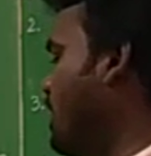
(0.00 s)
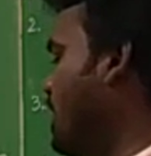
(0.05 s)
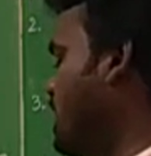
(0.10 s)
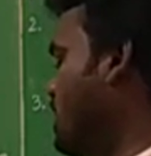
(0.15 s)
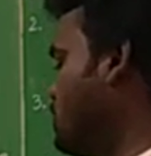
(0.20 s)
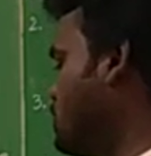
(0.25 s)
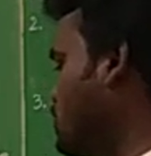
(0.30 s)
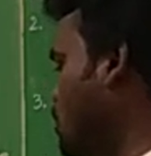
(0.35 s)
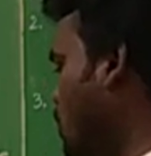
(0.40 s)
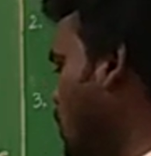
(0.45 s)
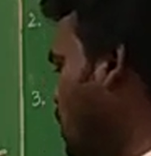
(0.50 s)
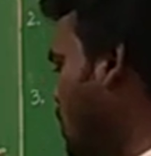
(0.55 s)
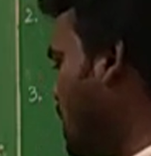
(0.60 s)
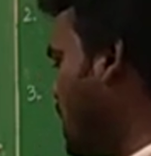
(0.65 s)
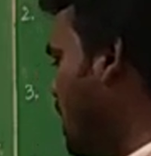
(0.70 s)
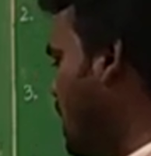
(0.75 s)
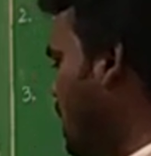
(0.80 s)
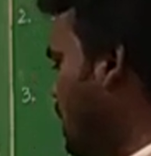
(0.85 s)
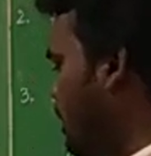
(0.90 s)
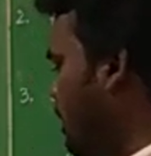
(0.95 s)
as
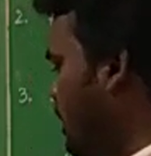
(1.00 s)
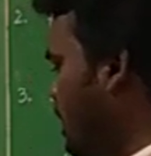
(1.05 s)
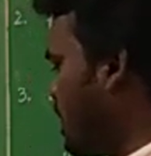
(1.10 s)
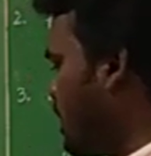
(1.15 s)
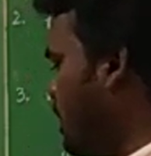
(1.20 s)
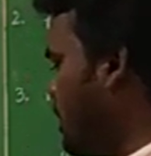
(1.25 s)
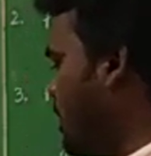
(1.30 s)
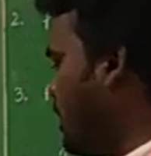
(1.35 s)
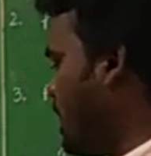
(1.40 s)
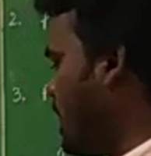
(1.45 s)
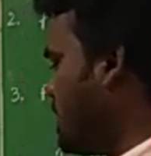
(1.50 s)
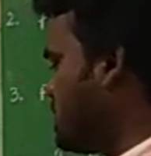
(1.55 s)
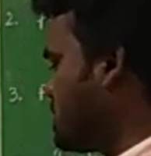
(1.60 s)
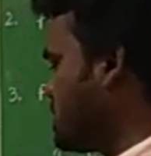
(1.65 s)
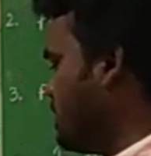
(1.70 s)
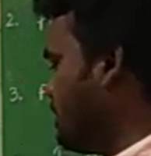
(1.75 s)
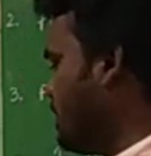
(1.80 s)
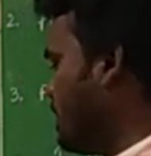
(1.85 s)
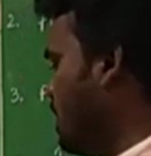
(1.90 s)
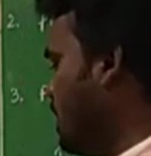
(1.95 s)
total number of
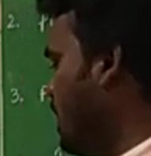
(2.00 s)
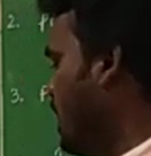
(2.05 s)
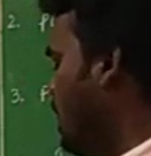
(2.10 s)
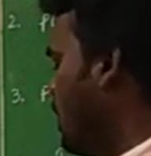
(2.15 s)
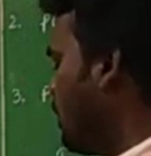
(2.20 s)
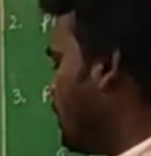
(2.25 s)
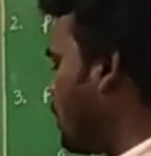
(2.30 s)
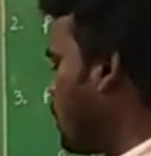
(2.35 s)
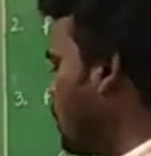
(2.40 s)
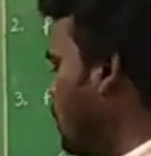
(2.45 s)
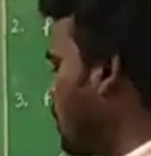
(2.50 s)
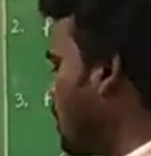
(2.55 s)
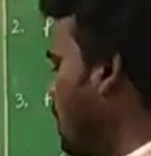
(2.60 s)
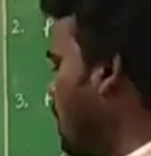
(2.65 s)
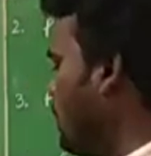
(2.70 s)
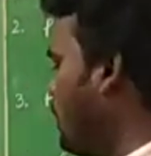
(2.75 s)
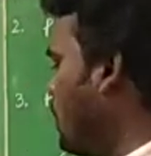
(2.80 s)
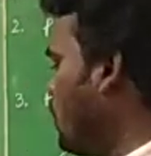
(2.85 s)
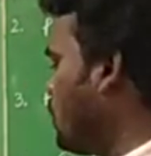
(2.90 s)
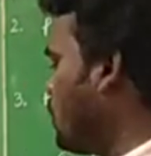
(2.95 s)
possible
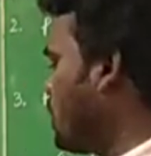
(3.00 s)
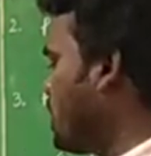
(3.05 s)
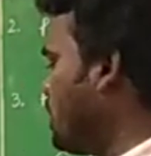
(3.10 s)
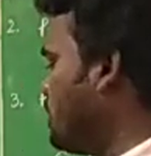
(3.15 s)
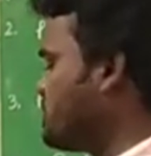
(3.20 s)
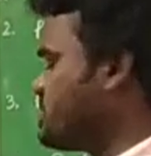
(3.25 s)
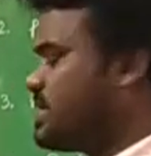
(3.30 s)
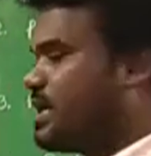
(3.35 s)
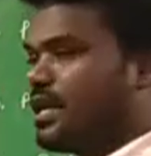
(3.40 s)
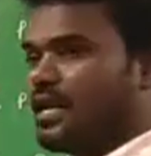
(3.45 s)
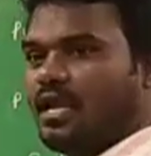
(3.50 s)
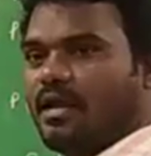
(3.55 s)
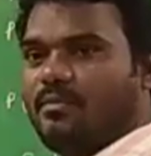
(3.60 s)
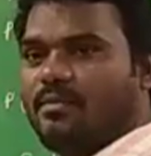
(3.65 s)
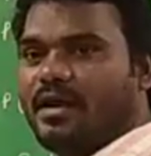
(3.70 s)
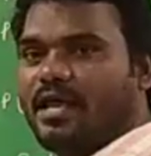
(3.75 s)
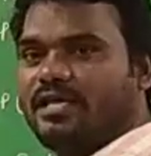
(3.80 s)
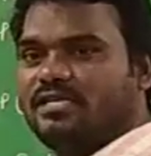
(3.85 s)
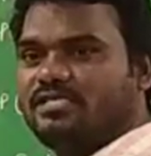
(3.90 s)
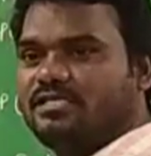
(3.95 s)
program outcomes are
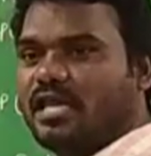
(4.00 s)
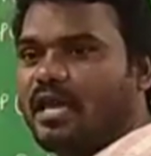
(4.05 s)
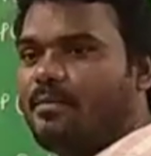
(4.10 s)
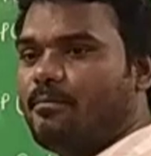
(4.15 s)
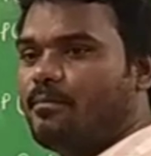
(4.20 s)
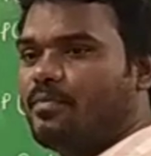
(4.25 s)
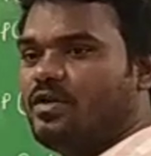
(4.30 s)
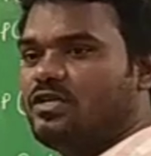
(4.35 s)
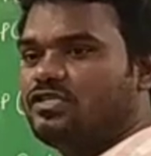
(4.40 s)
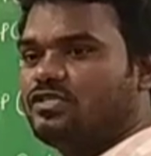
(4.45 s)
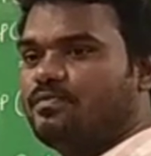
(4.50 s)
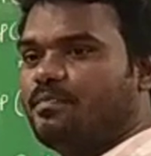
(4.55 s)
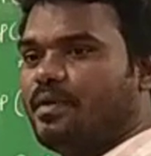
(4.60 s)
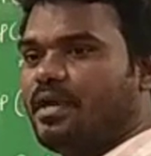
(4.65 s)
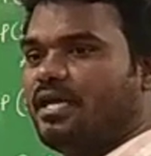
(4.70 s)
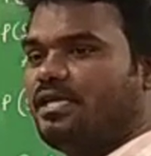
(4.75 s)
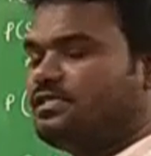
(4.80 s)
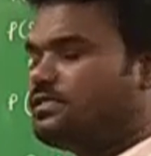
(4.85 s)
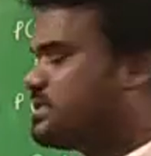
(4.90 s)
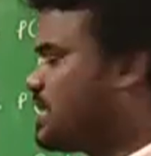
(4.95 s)
named as sample
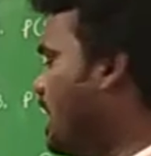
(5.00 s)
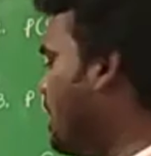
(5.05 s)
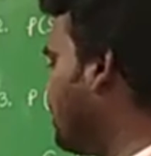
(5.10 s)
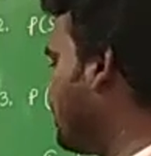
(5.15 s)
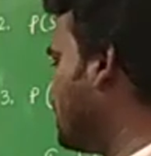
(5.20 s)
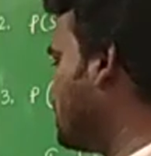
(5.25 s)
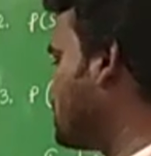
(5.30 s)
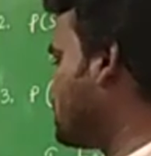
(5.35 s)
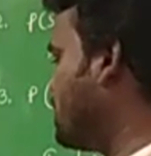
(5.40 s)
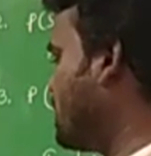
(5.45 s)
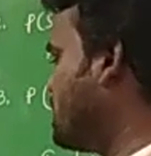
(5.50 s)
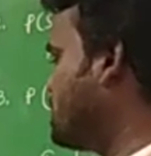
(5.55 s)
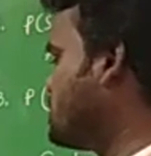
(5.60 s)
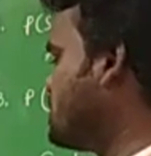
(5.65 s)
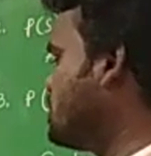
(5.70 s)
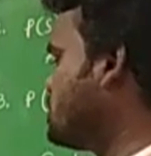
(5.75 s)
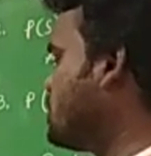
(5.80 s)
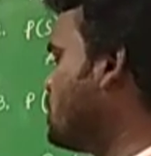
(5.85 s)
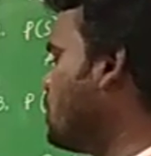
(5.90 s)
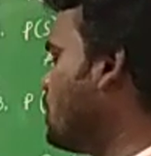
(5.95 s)
space. Sample space
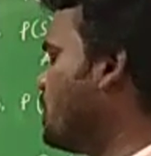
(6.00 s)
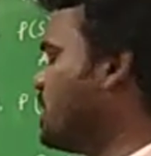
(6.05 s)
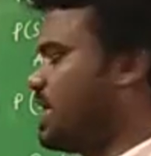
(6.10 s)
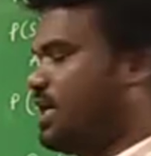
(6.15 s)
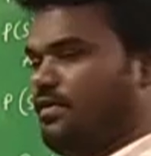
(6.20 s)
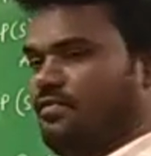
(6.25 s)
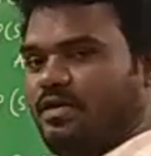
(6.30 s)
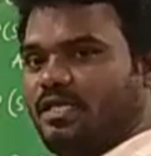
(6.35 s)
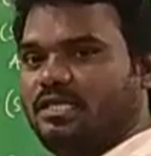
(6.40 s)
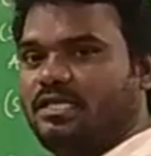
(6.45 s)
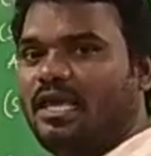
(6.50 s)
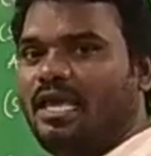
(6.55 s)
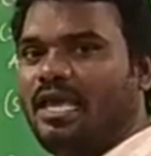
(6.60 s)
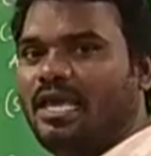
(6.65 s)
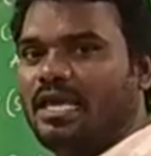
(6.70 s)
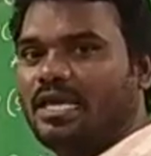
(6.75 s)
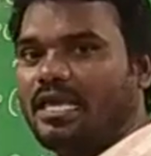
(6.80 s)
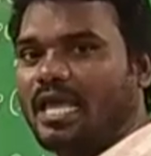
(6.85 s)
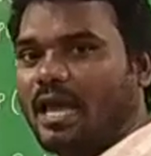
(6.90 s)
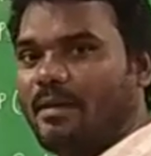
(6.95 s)
is denoted
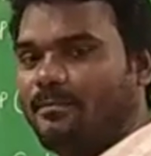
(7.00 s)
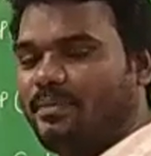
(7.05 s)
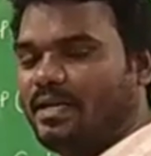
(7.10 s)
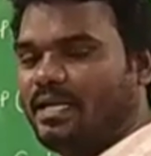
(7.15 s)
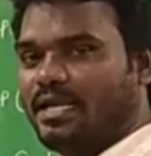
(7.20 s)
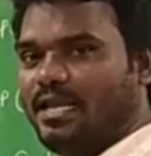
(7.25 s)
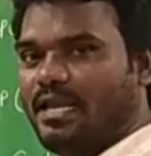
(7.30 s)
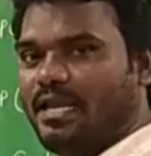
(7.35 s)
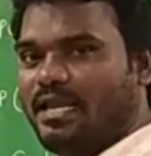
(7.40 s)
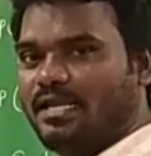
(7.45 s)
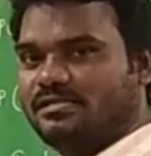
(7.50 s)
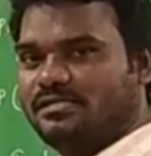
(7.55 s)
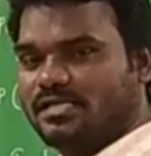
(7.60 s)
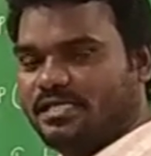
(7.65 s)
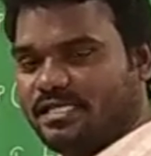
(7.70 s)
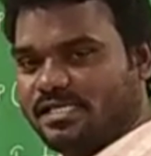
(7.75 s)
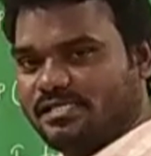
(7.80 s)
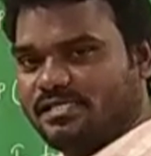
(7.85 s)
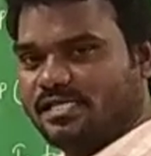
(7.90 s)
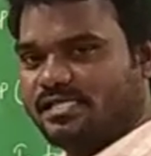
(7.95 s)
with capital S.
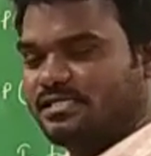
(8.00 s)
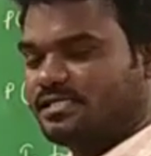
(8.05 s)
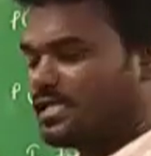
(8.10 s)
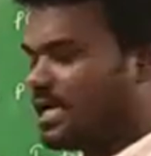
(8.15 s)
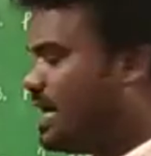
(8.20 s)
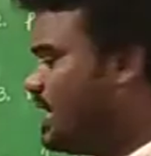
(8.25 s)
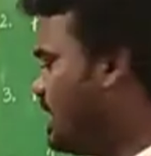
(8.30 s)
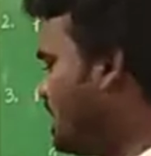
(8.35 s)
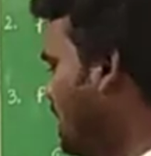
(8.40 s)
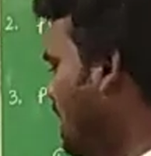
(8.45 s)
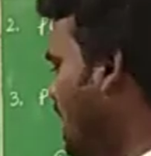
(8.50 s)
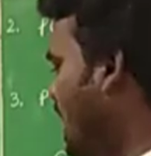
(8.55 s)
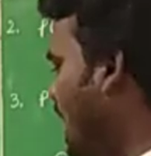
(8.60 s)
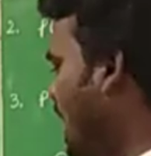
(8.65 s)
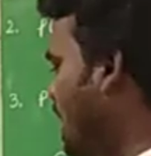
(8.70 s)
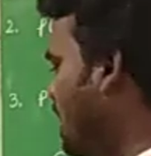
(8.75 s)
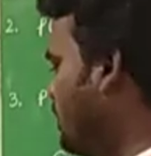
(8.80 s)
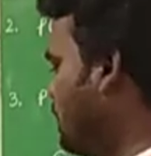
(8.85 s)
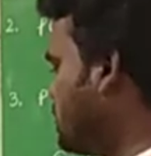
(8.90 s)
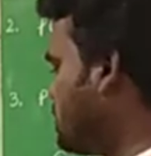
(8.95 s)
It is a set
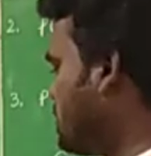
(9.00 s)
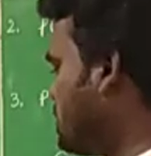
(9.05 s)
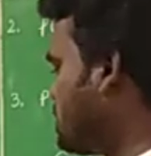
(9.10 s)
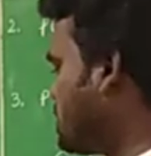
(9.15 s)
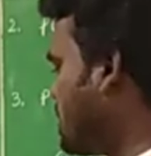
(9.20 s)
and which is